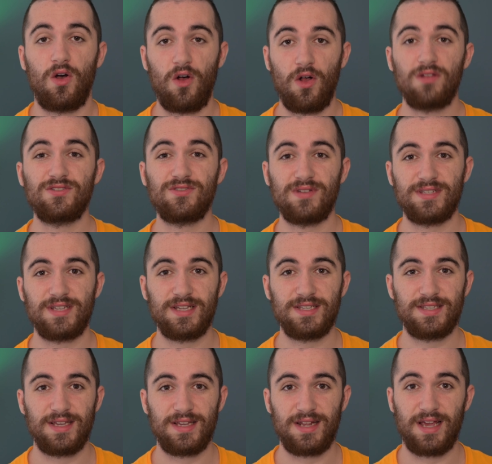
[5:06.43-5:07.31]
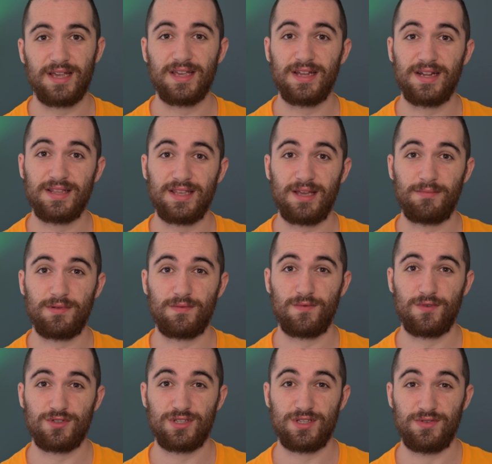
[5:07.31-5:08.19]
Also, as I said, I'm getting the Apple
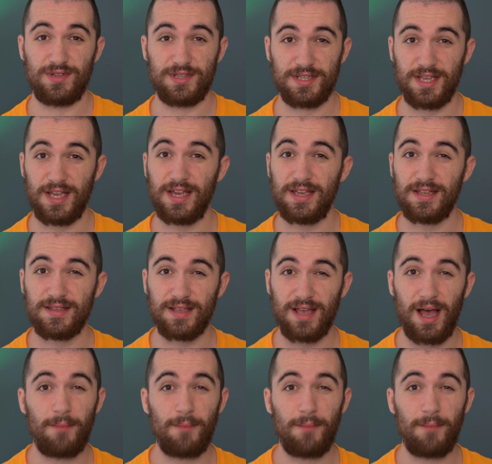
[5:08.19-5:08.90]
Watch Series 8